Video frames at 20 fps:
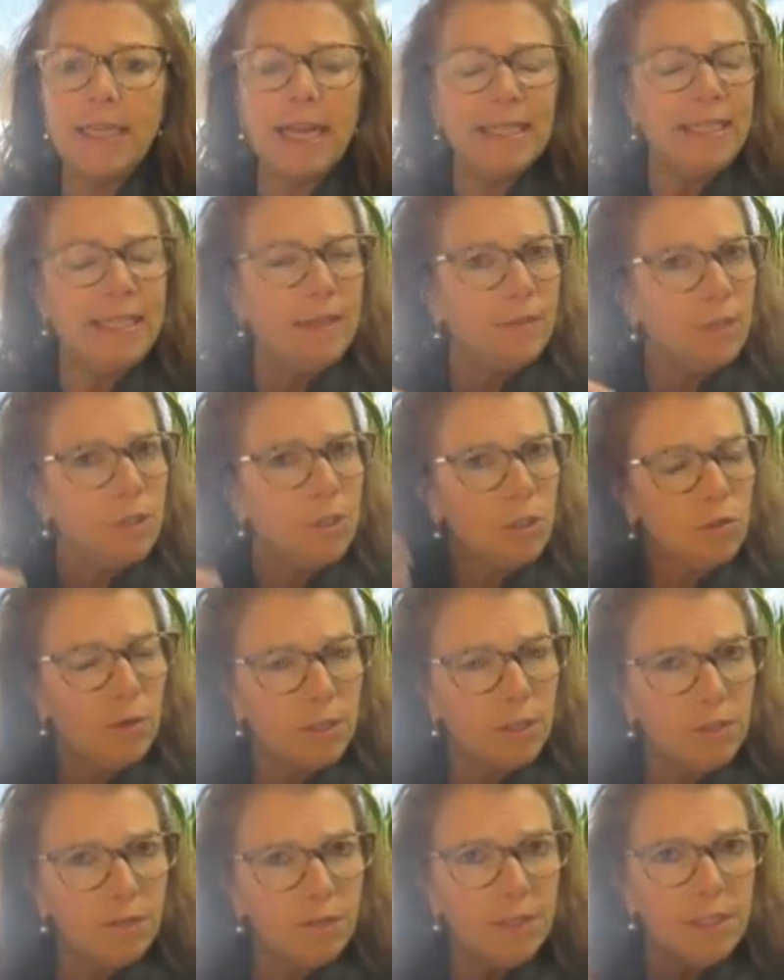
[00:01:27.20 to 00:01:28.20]
idea of
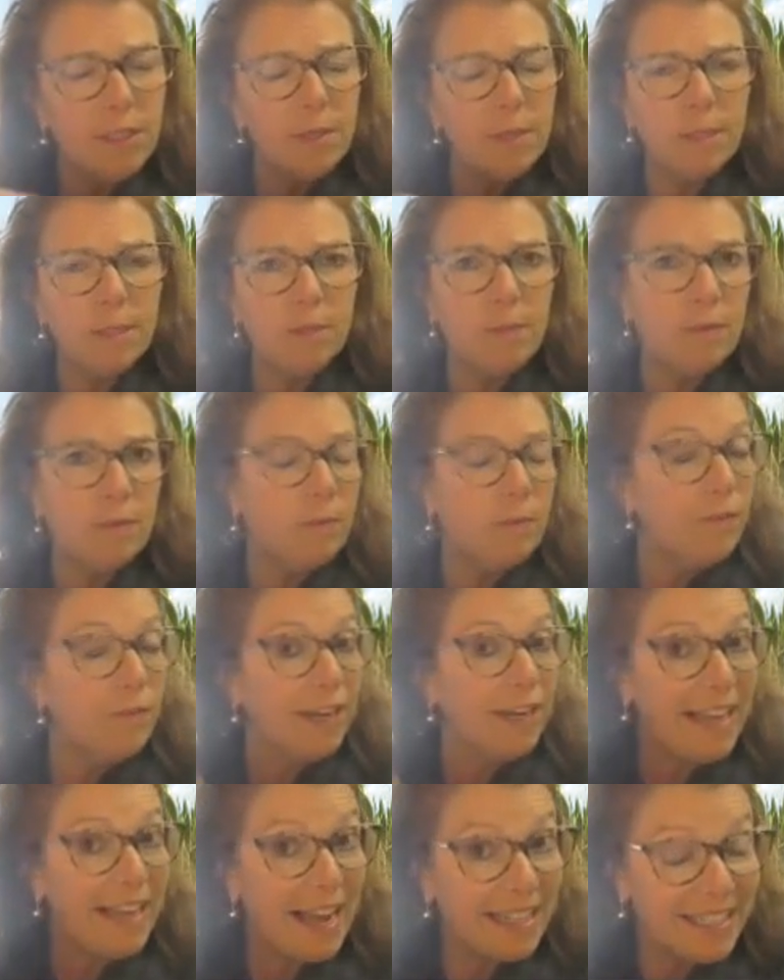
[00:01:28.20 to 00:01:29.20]
constructivism, a little bit with
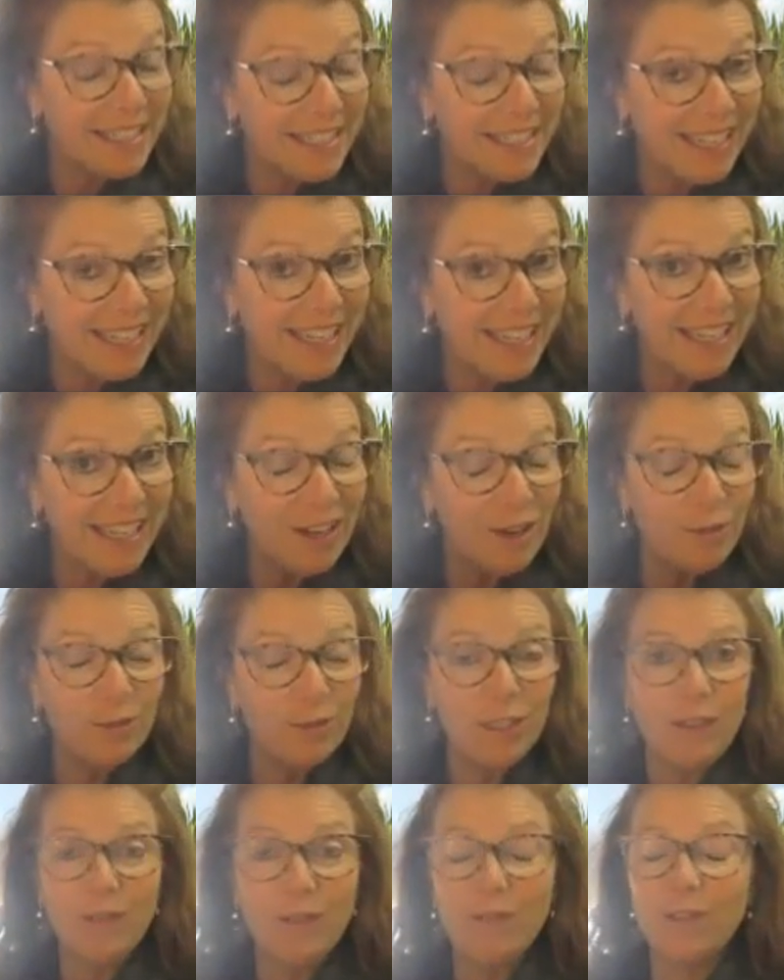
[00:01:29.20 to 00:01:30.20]
Vygotsky.
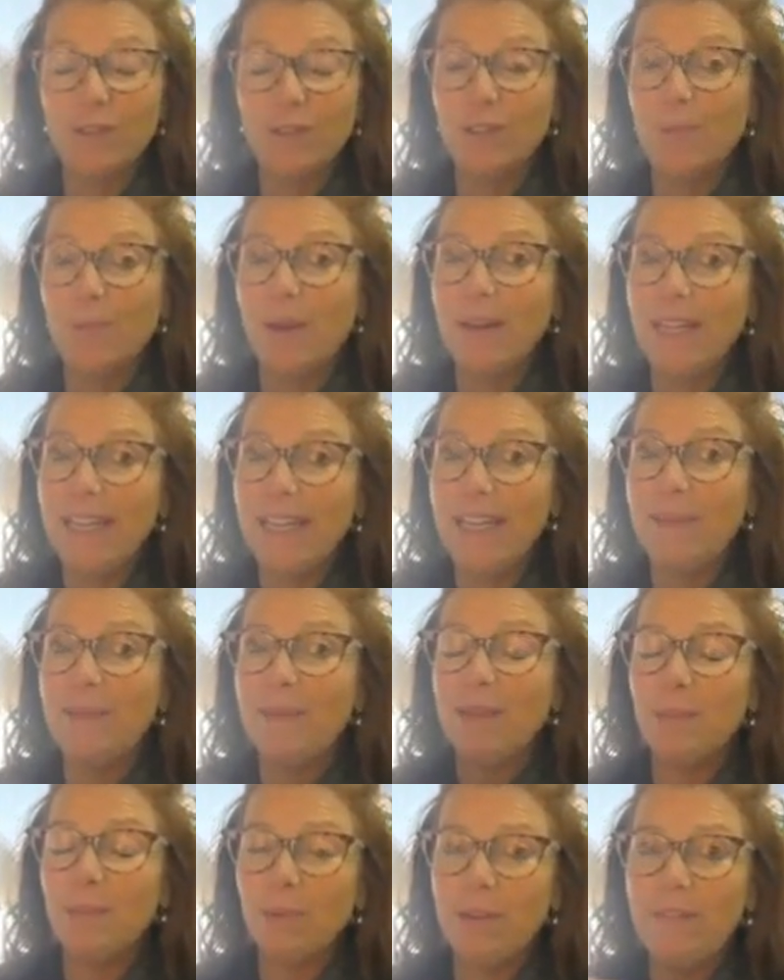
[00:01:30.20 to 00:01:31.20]
Hopefully you've learned about him
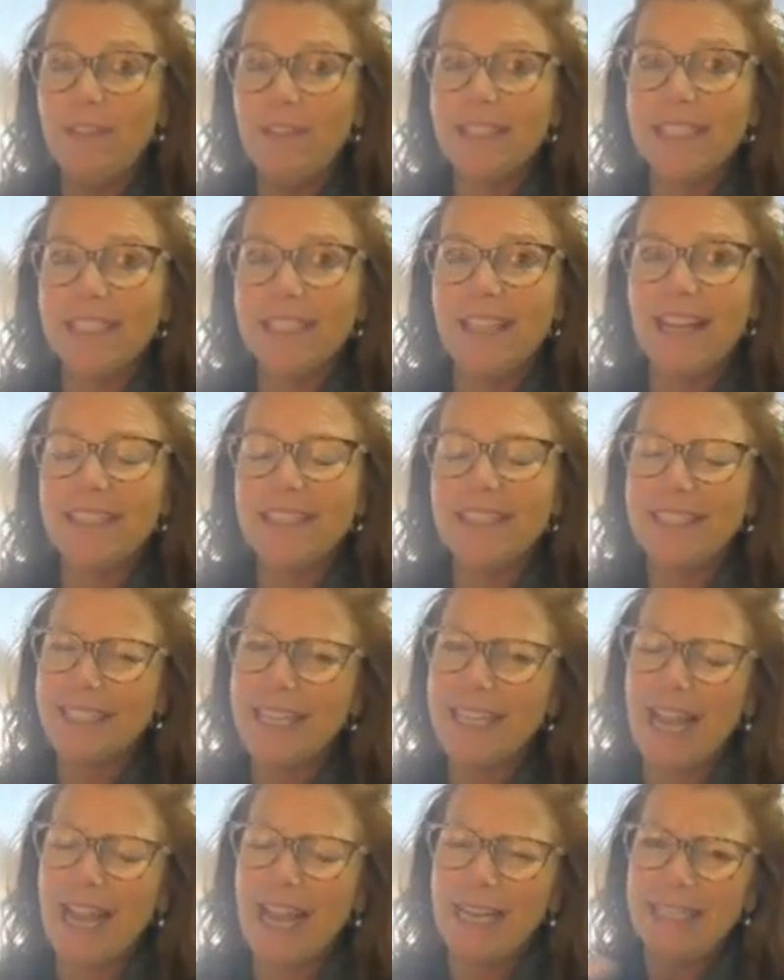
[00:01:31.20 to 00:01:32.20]
in the previous class,
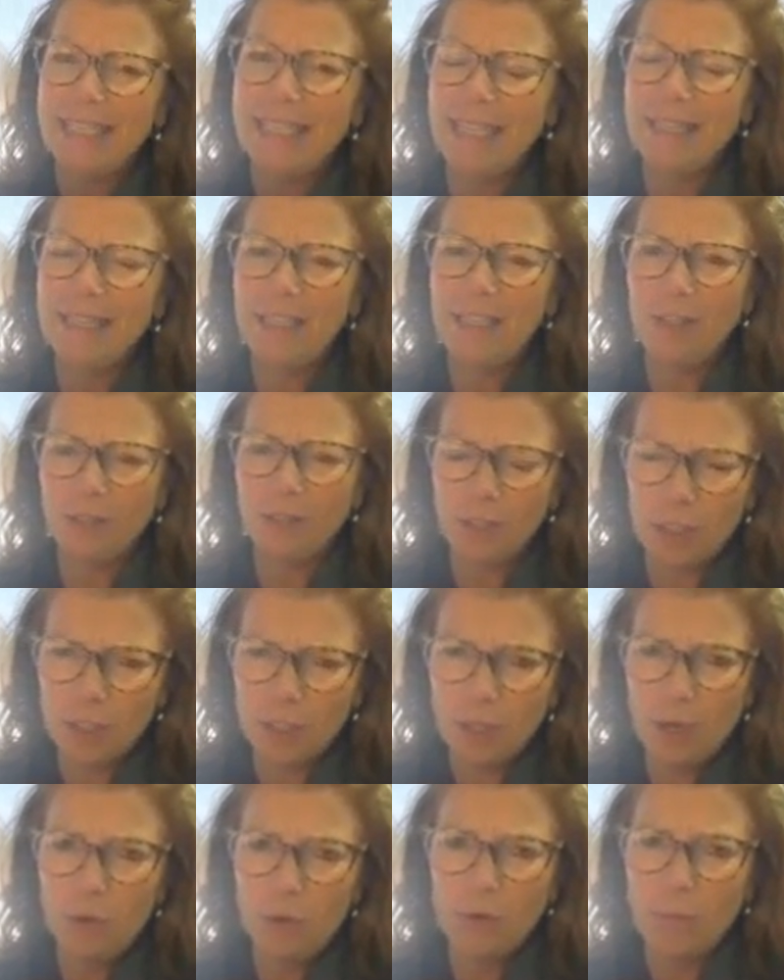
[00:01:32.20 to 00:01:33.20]
this idea that you're in the
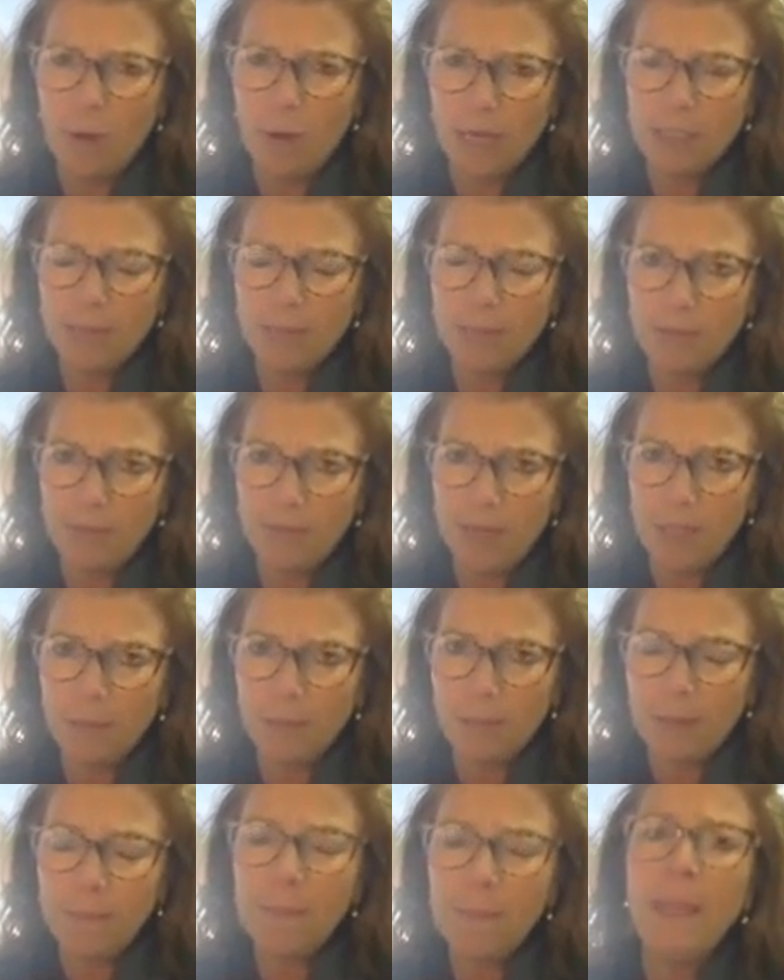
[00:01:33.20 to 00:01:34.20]
zone of proximal
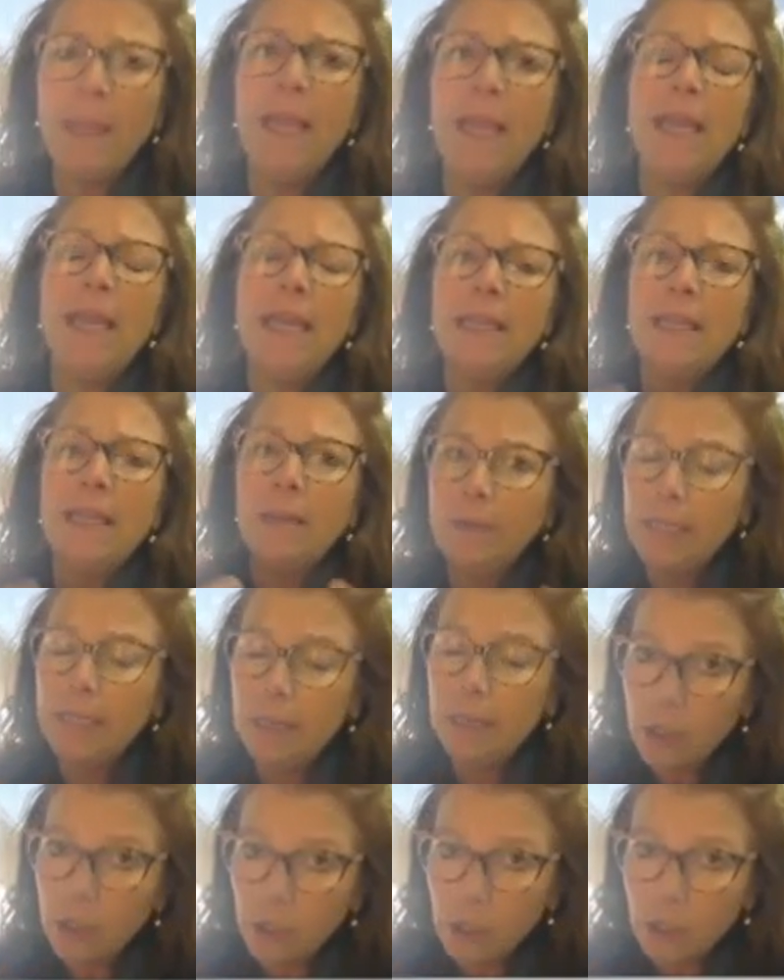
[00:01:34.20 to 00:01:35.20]
development, that we
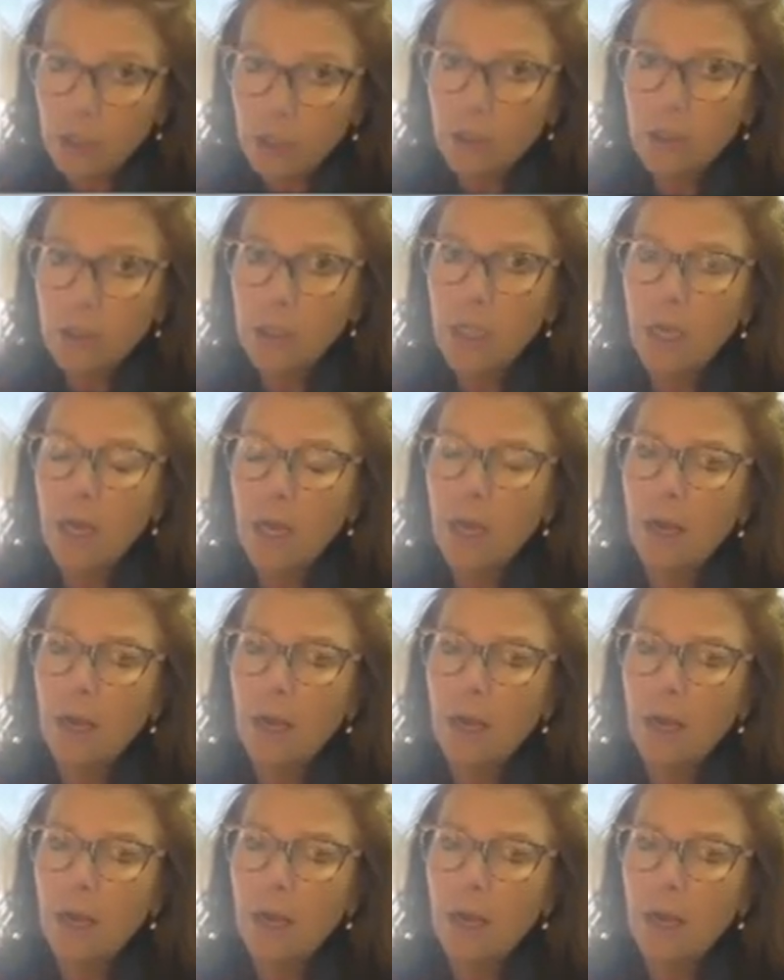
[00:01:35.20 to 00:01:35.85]
learn